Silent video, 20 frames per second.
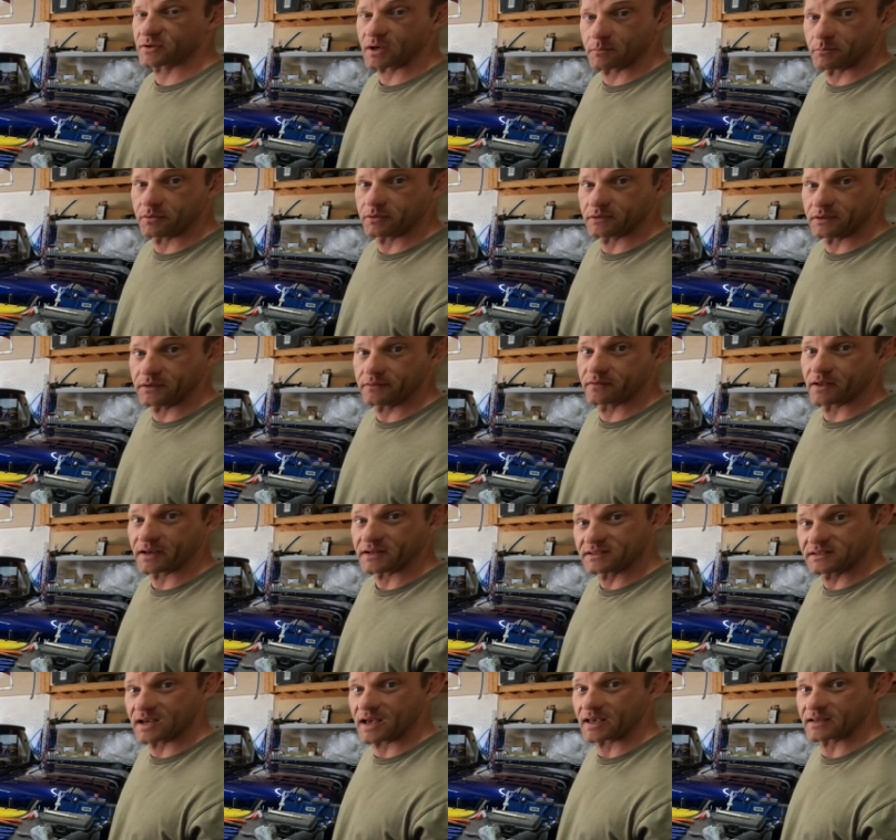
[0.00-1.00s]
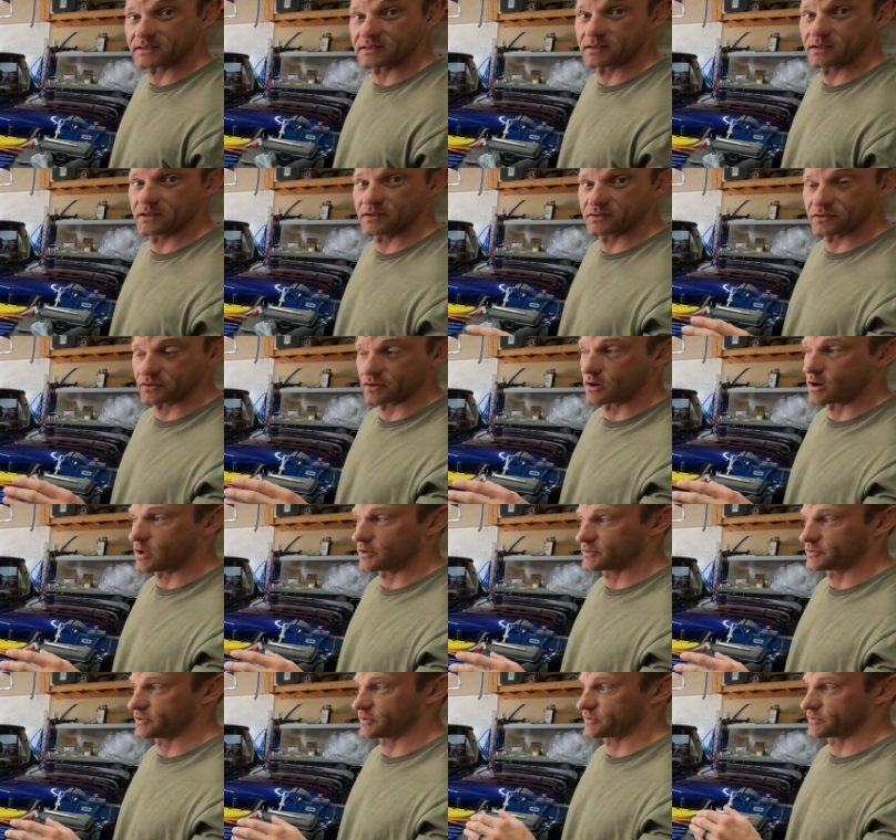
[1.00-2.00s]
I believe, like Teslas are
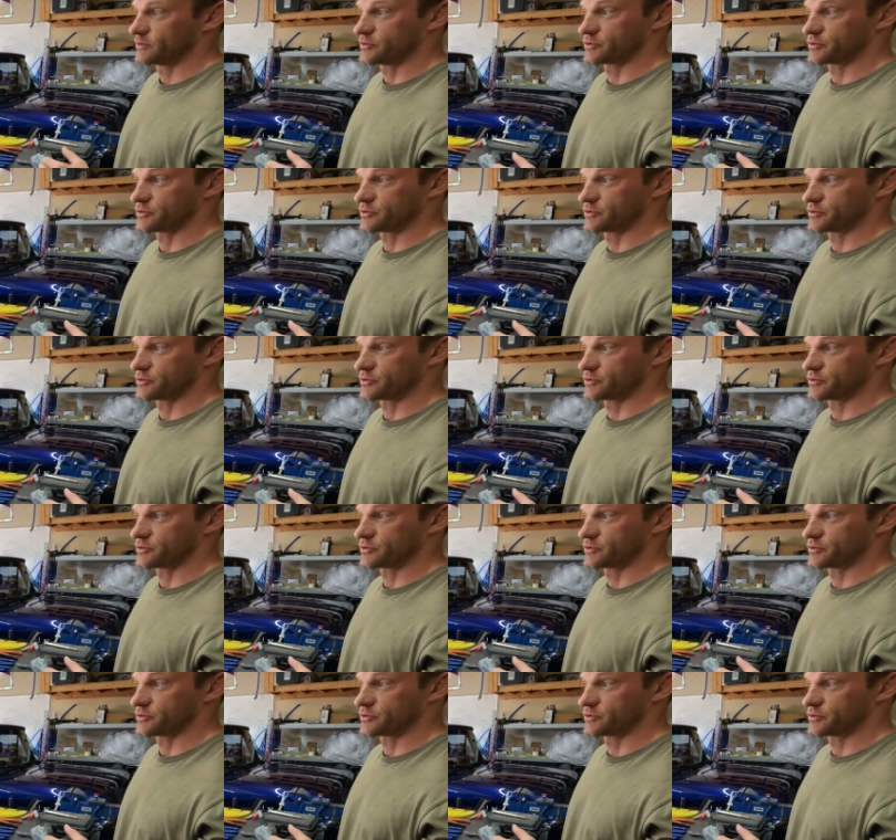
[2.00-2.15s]
all just